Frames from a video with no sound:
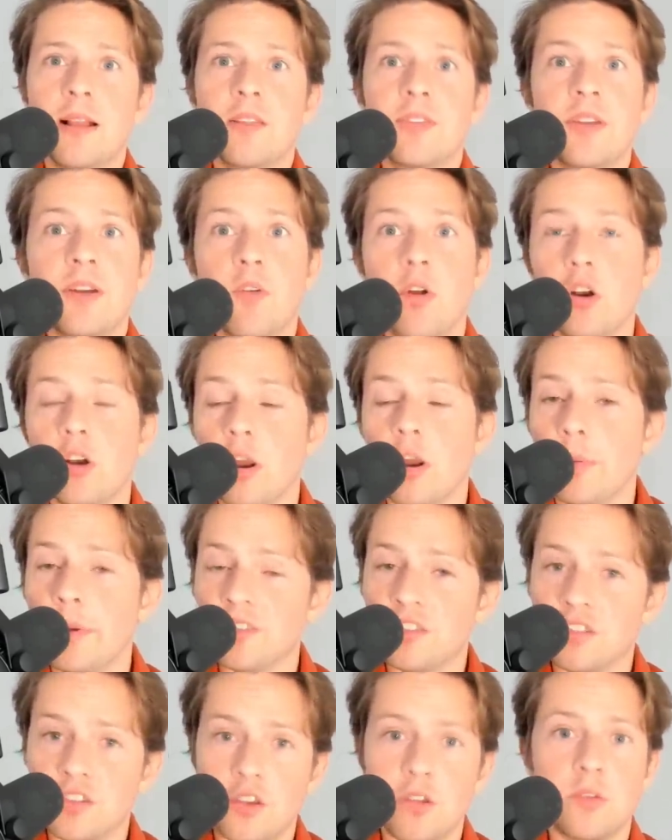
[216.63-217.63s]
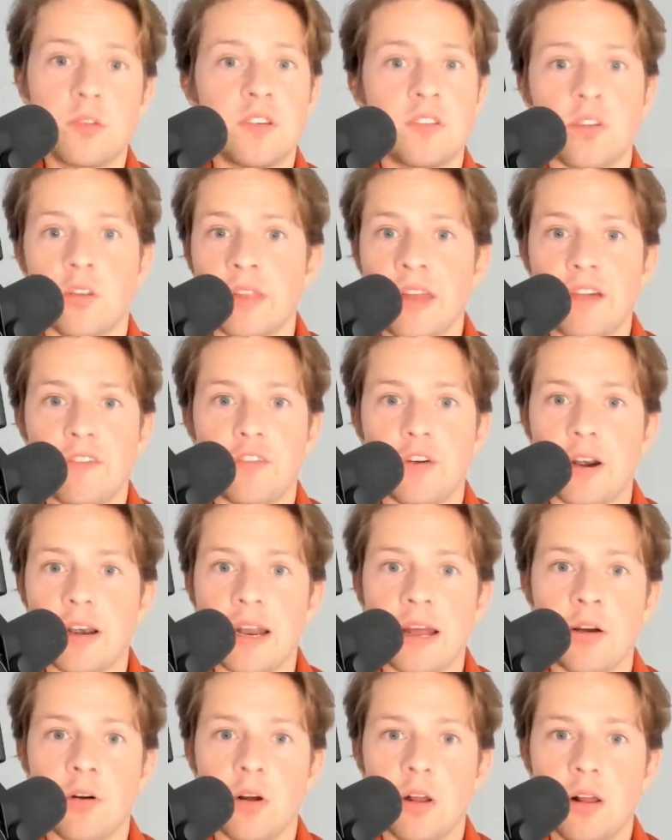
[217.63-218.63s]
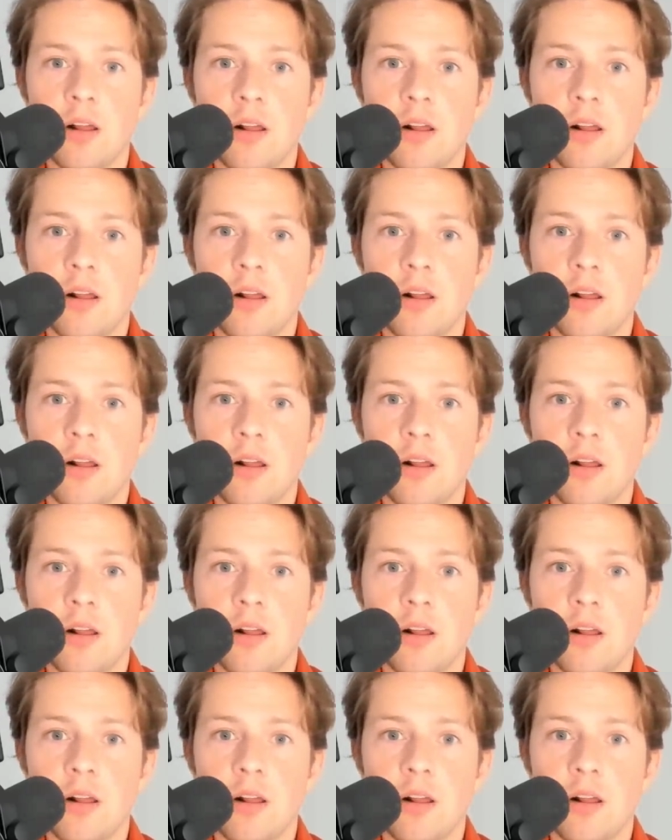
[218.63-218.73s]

There are no excuses on that front now.